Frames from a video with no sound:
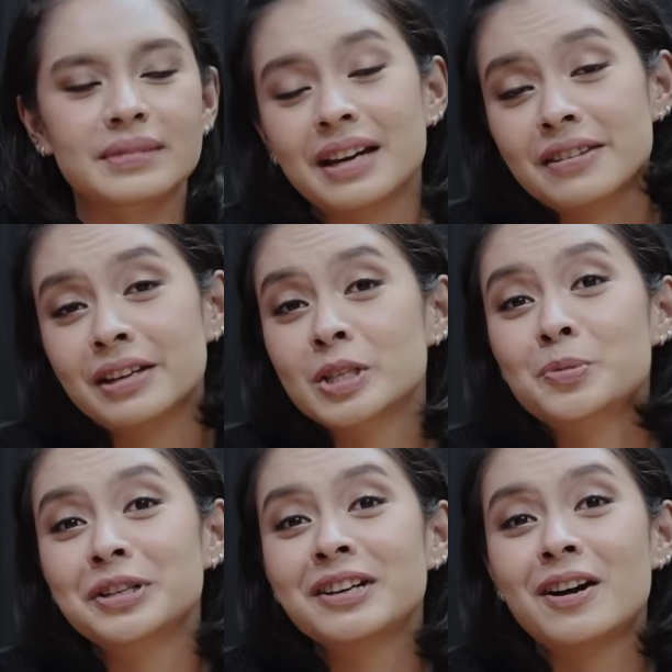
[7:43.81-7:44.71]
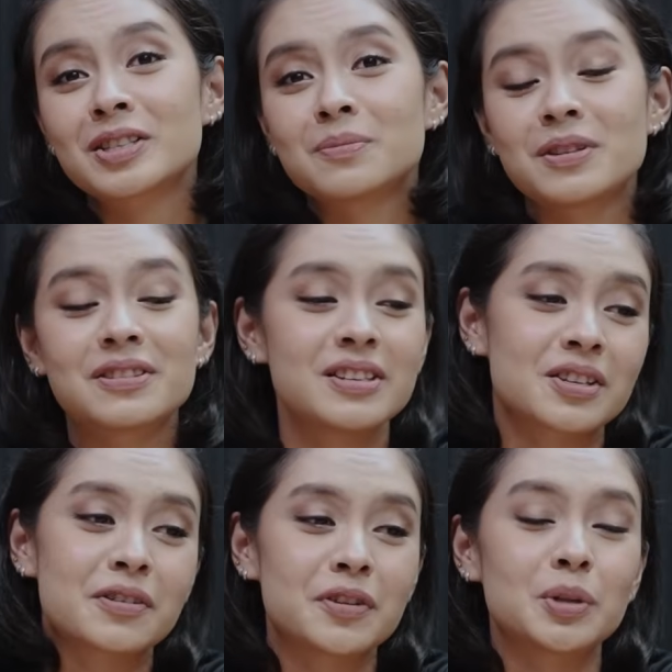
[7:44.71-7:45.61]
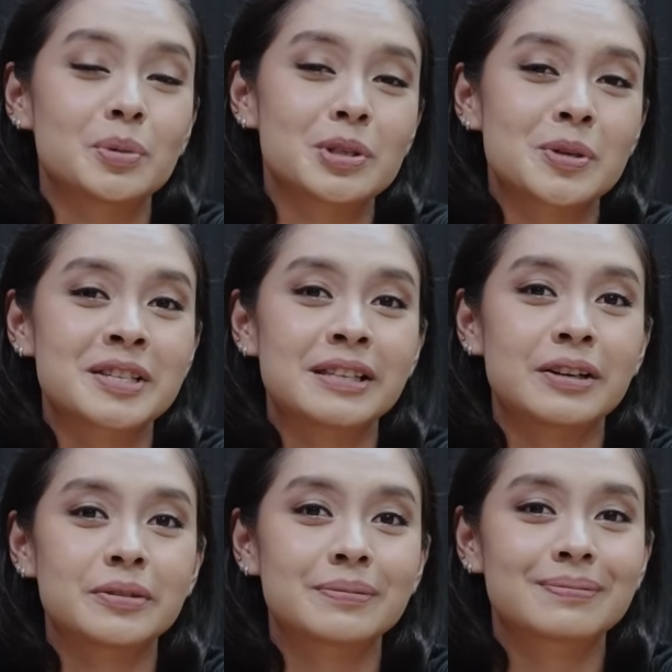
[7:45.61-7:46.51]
And I think it's pretty awesome that these are available to us now.